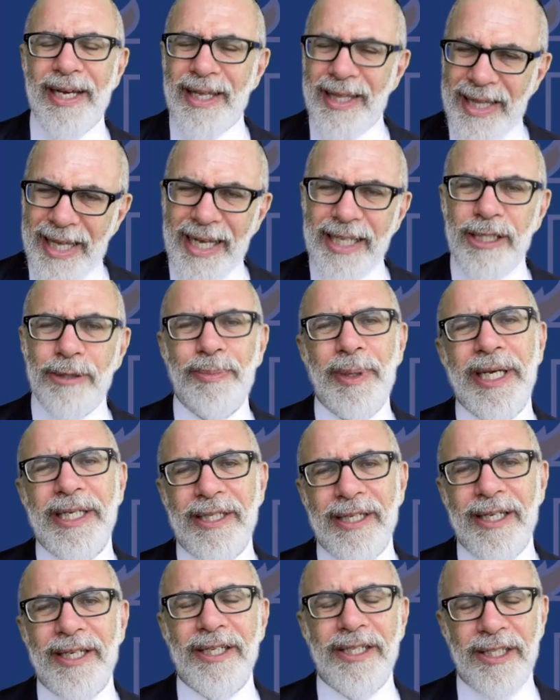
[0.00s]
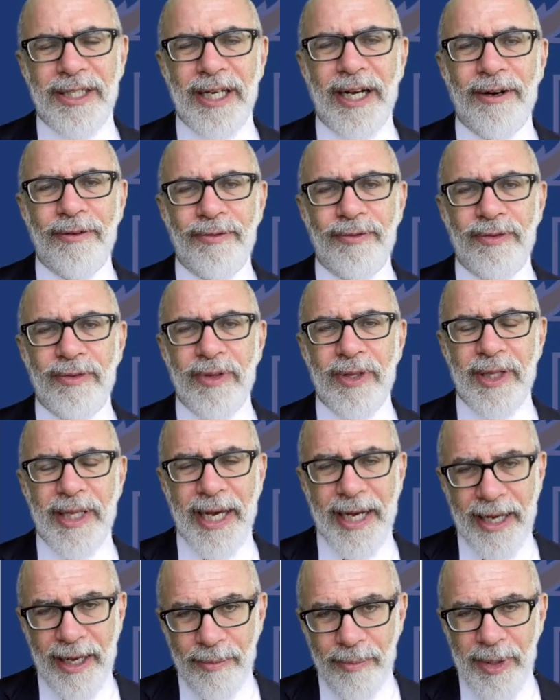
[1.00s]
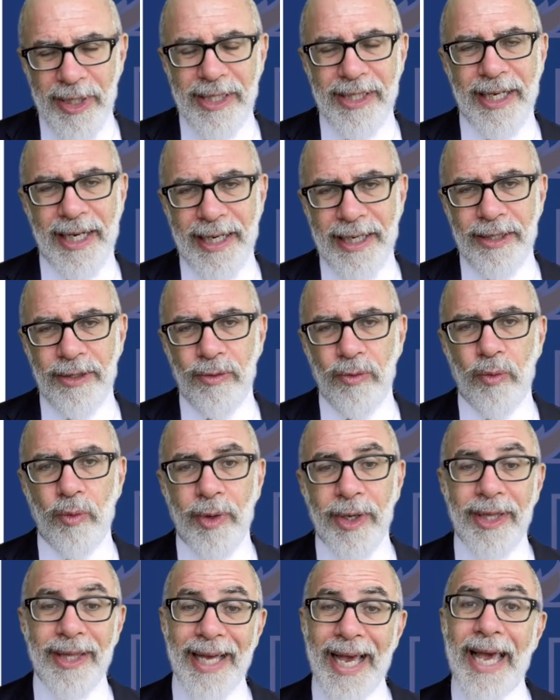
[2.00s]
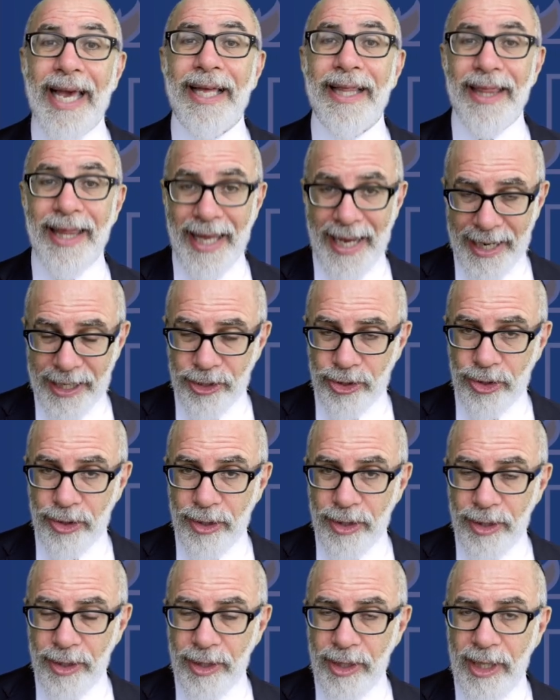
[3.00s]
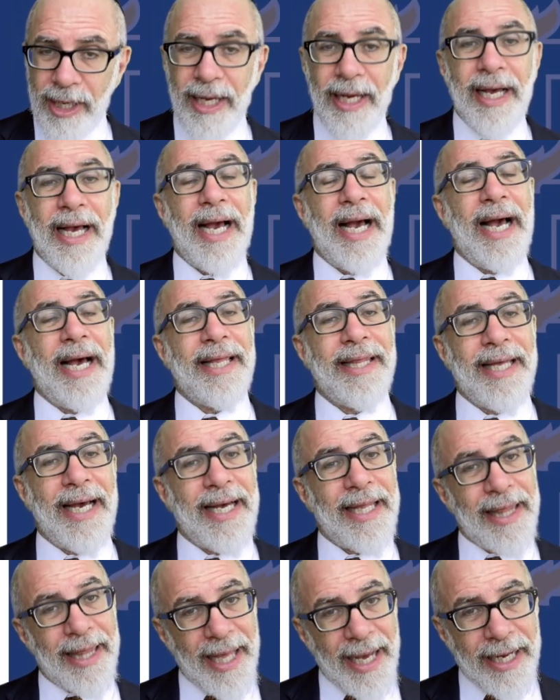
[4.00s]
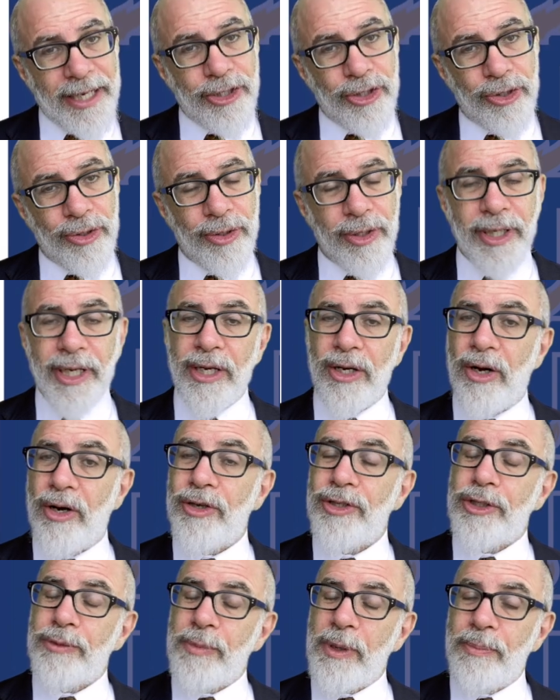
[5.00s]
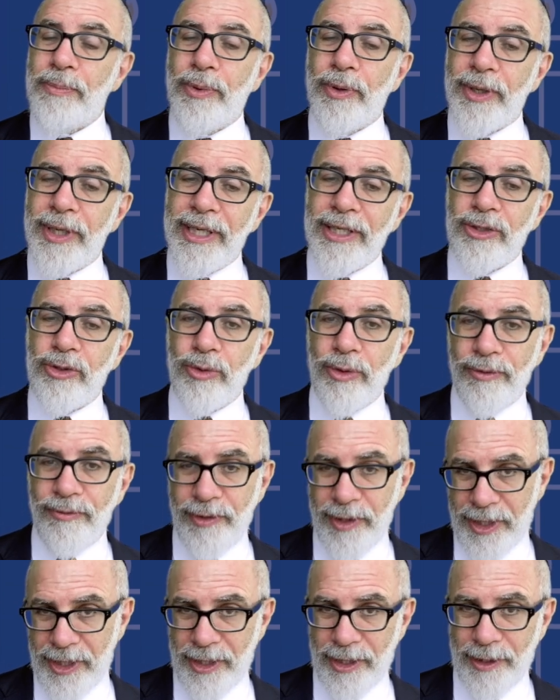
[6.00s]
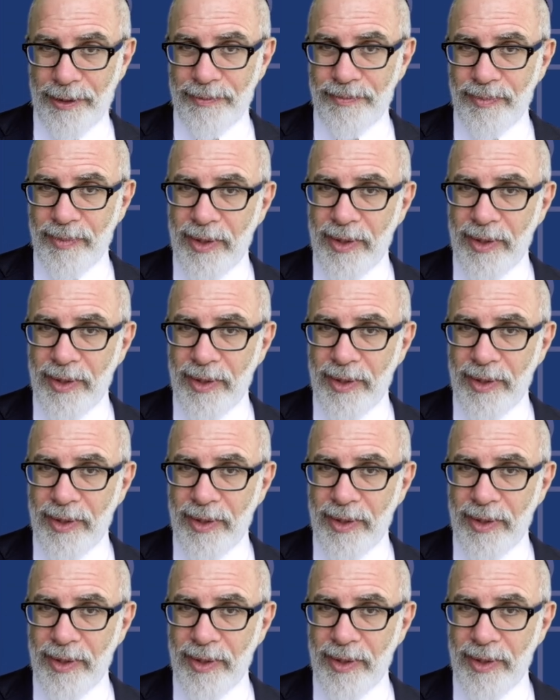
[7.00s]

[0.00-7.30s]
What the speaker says: That's basically stuff that can be done with a lecture, and that lecture can also be put into a video.